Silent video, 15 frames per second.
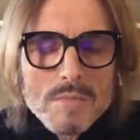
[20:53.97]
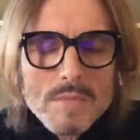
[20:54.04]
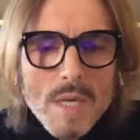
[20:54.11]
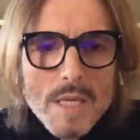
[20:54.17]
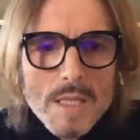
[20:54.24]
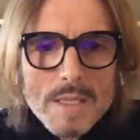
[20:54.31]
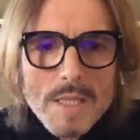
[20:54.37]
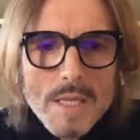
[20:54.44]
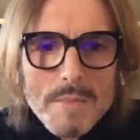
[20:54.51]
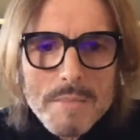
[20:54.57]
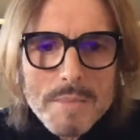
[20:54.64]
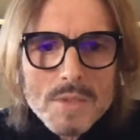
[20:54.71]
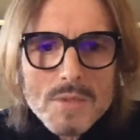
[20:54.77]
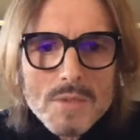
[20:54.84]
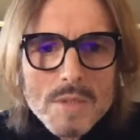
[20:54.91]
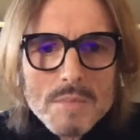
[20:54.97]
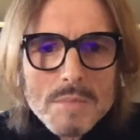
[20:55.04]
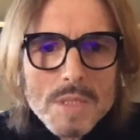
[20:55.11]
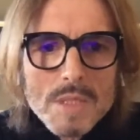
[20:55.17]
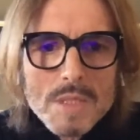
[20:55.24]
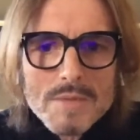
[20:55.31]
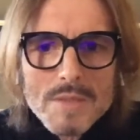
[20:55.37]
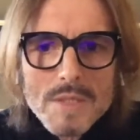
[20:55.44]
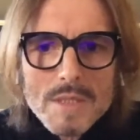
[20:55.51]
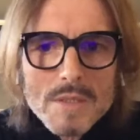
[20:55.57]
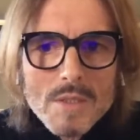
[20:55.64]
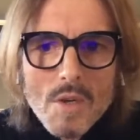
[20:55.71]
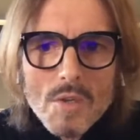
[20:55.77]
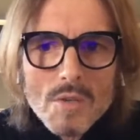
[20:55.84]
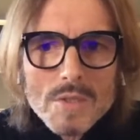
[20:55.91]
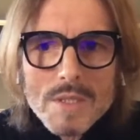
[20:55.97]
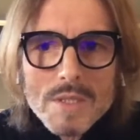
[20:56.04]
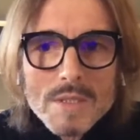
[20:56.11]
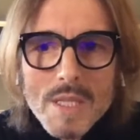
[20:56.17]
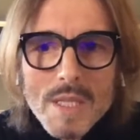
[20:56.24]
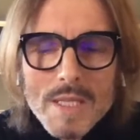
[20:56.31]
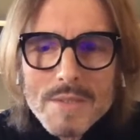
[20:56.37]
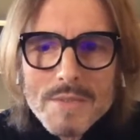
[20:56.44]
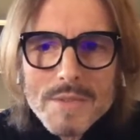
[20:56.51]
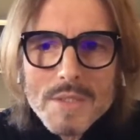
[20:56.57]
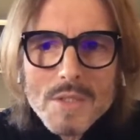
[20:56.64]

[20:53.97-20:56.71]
I personally believe that colors is life.